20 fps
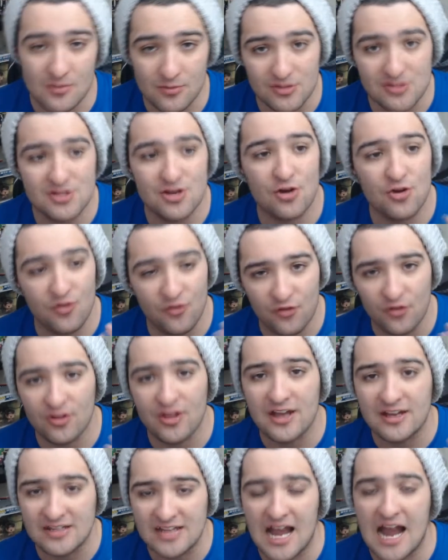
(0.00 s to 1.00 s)
I'm going to start to
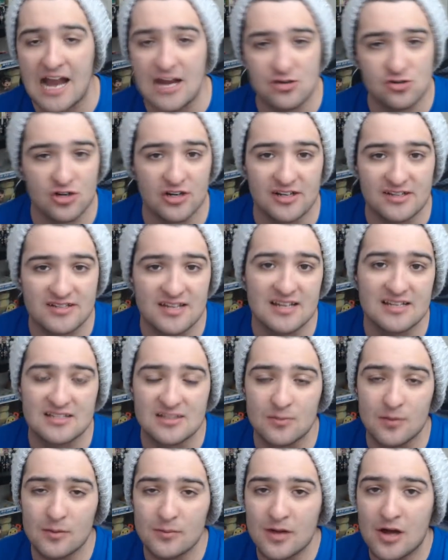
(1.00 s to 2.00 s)
feel that dehydrated
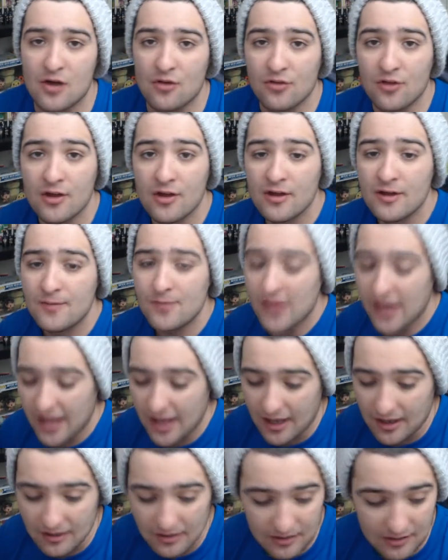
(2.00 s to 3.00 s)
taste in my mouth.
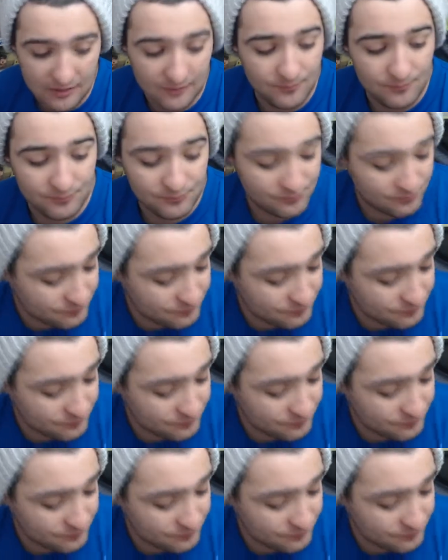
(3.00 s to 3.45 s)
And I